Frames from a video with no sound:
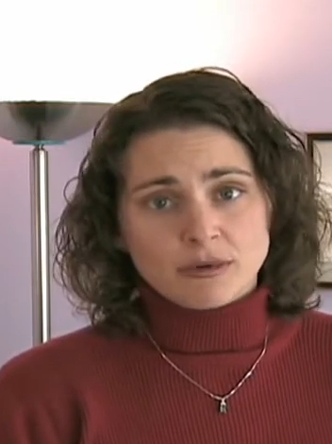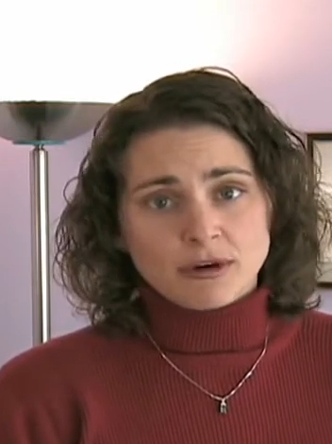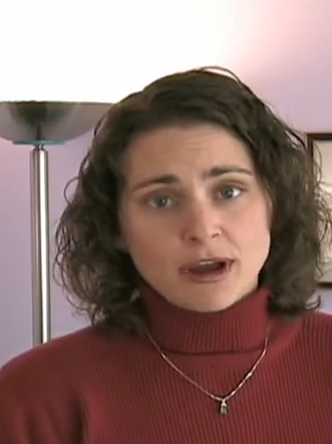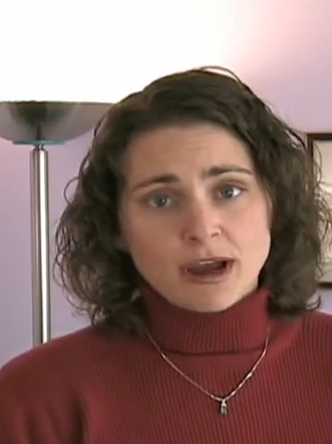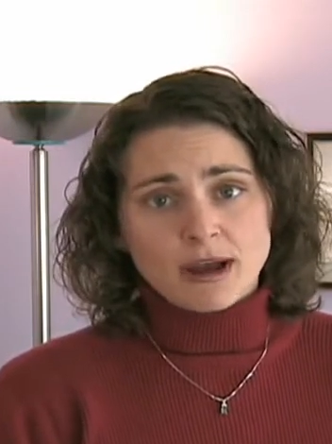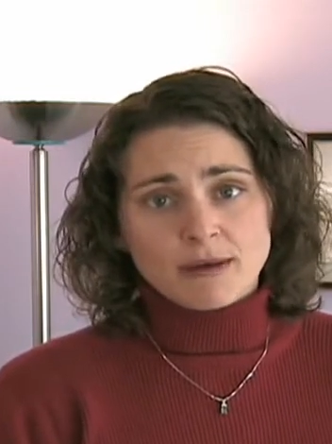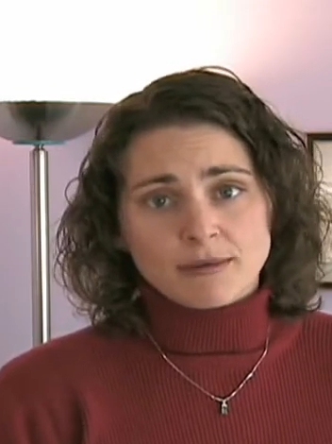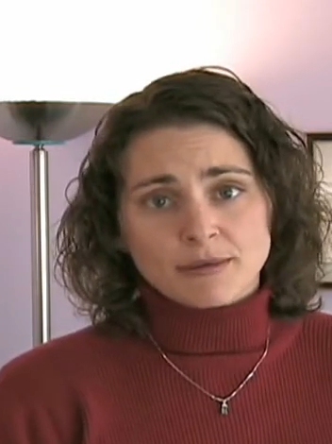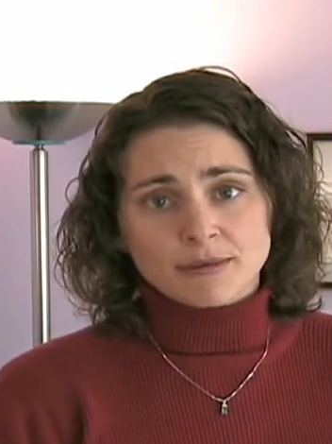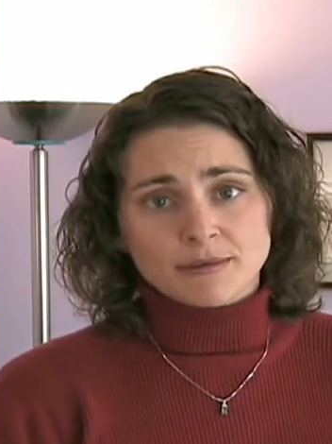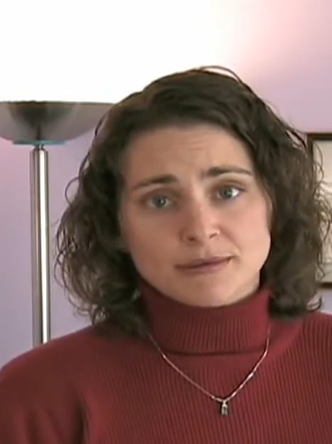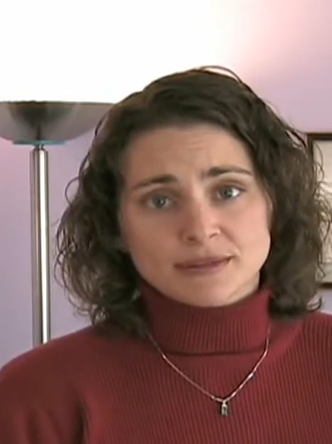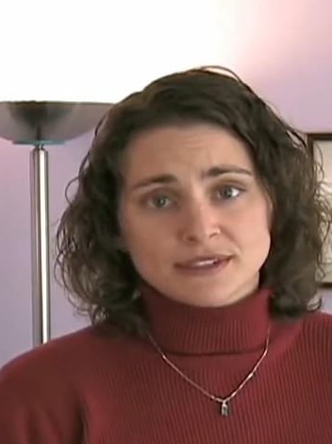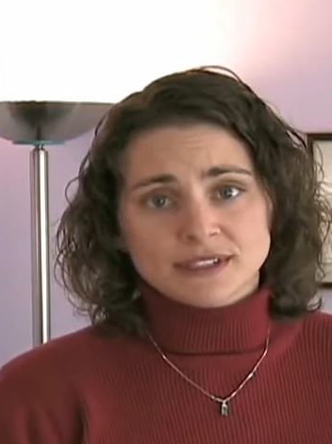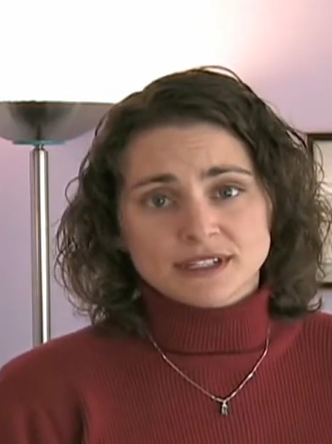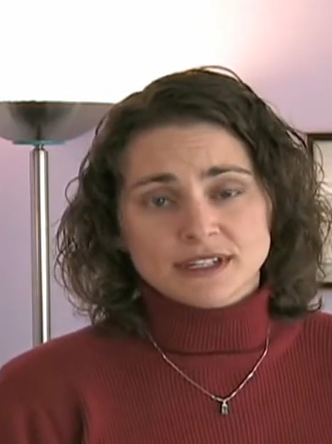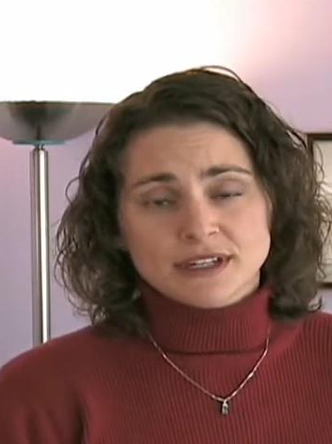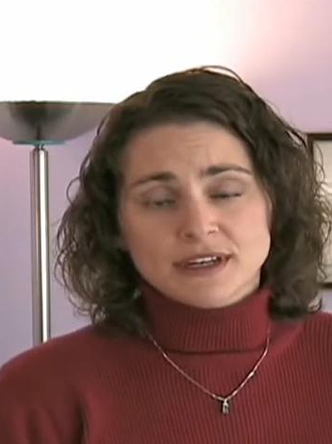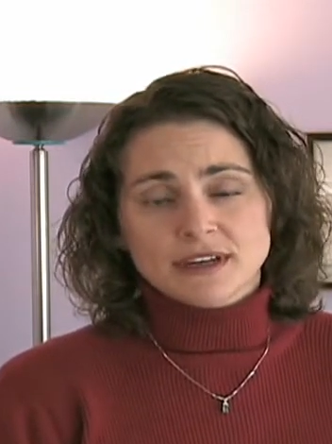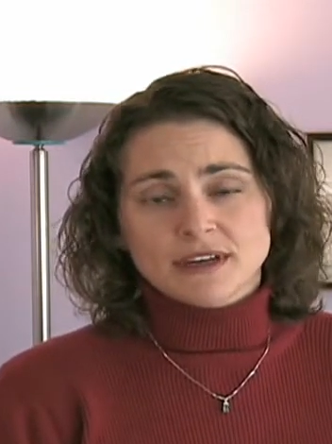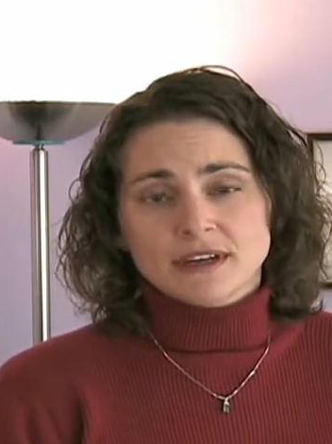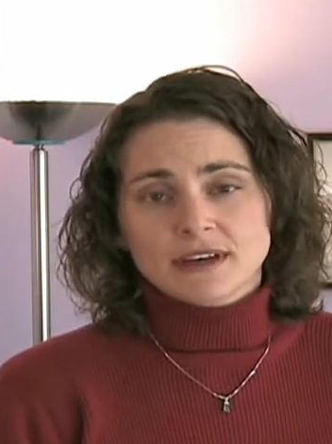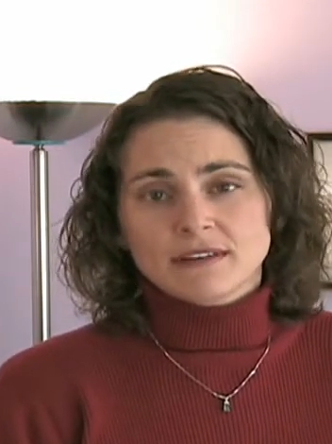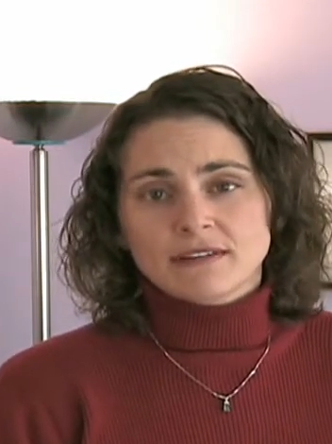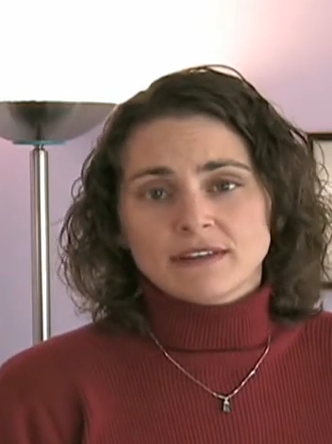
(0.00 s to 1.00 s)
problems
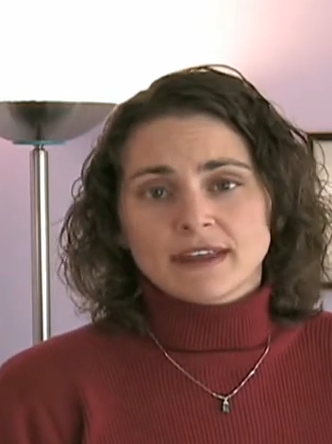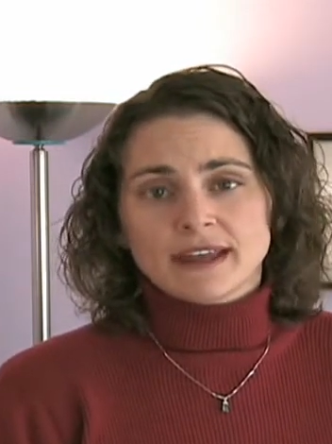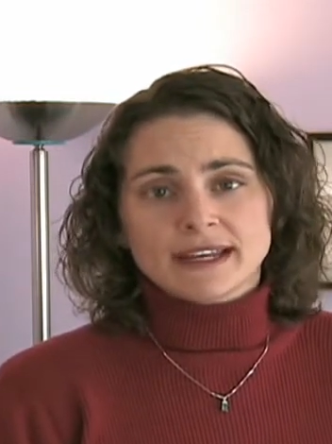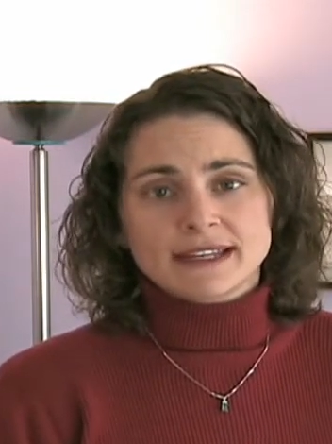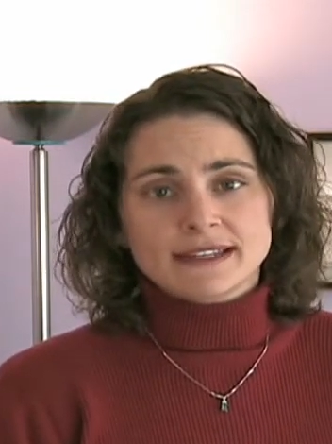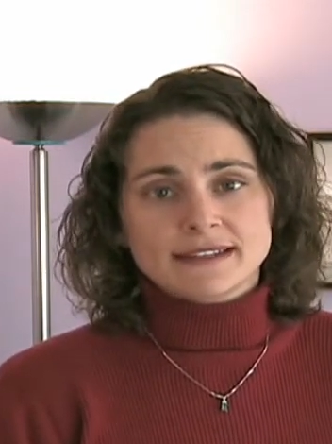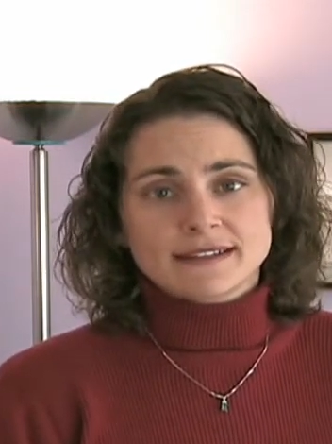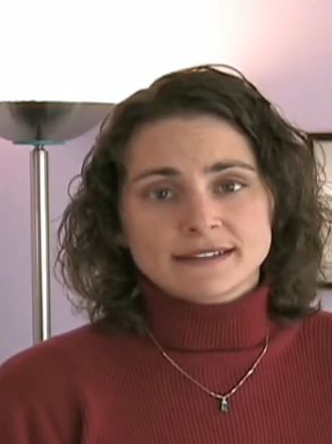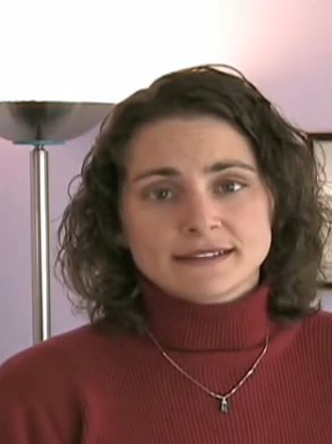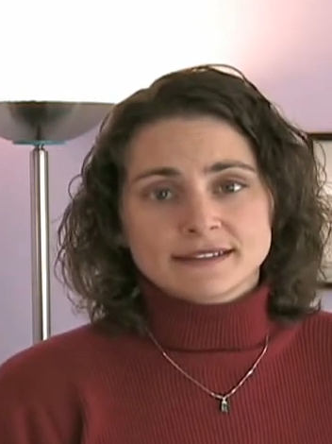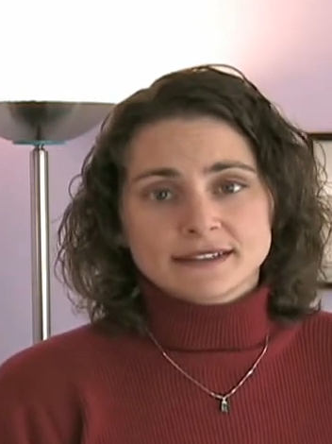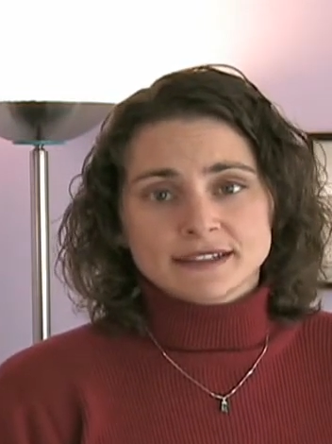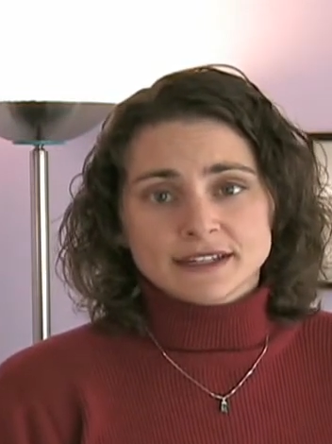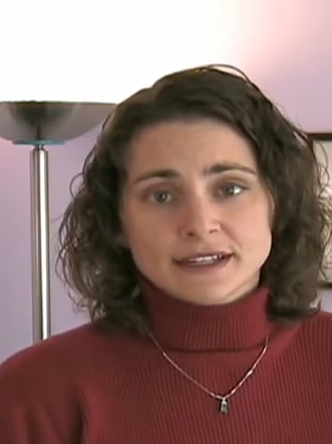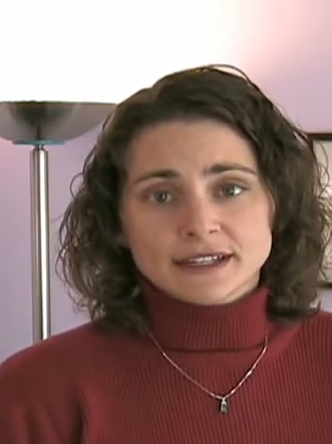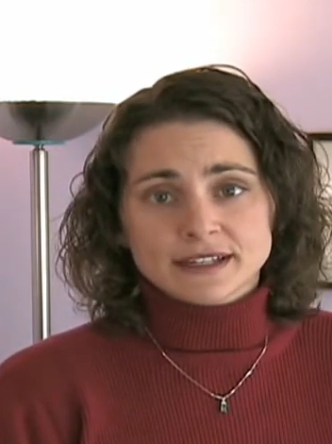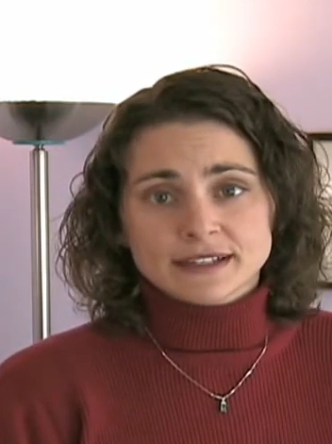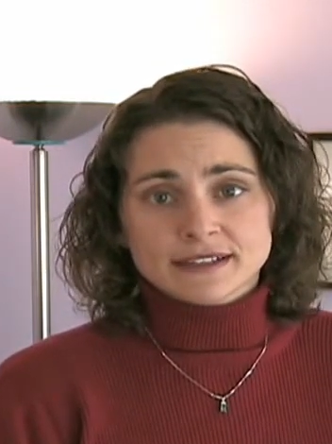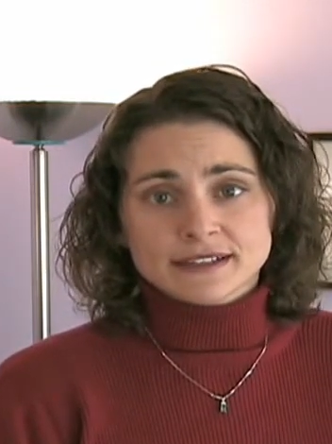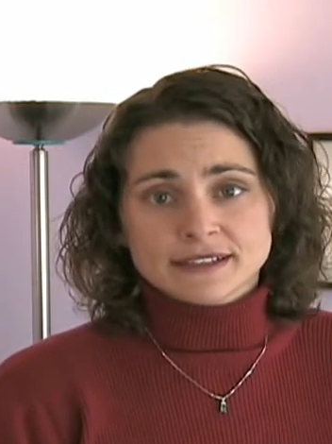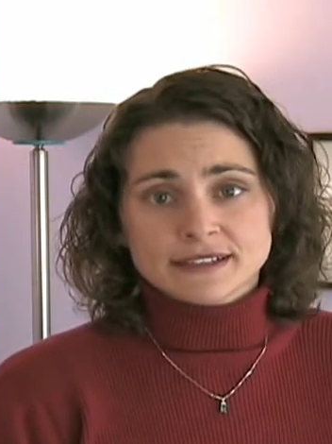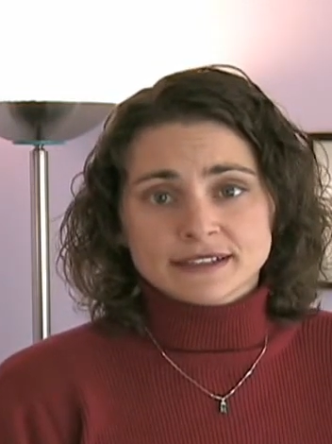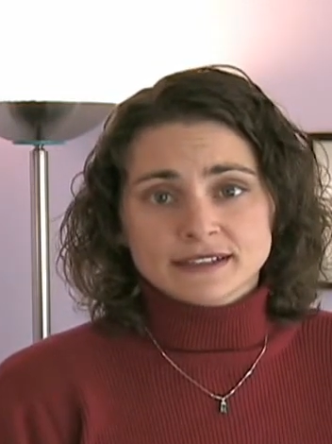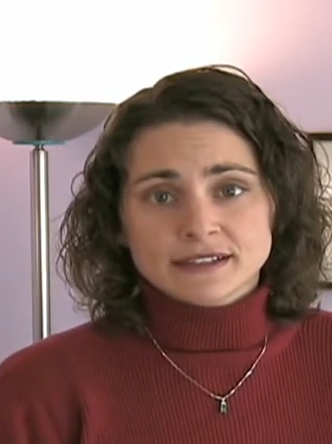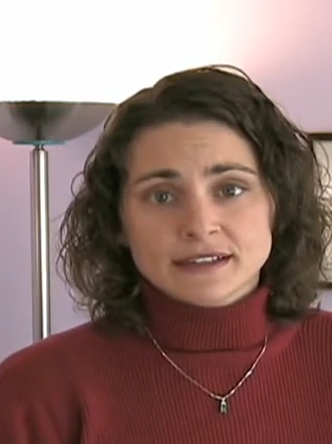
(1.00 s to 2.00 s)
like
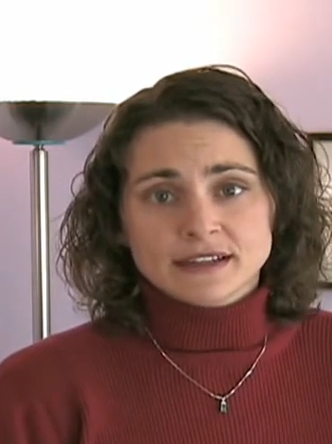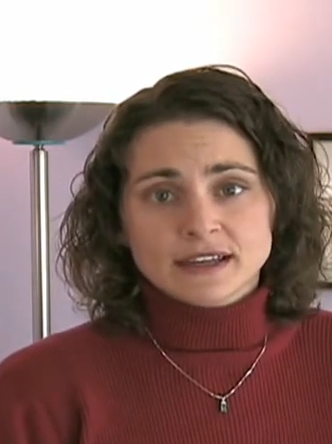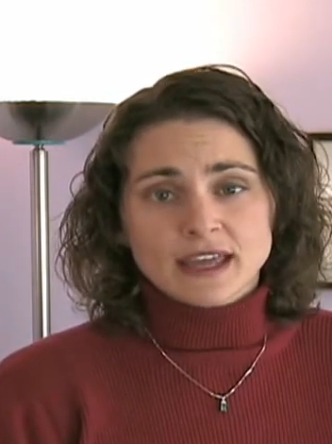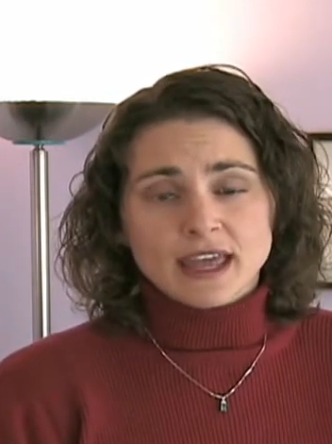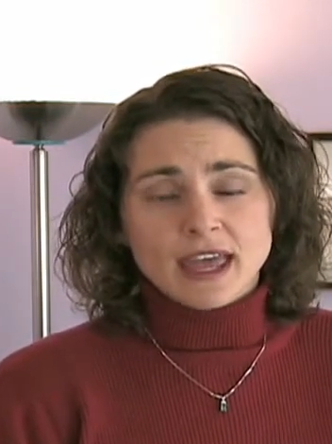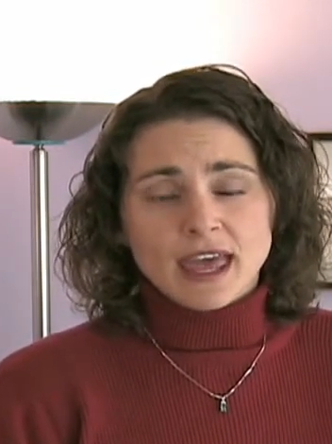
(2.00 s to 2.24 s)
dizziness,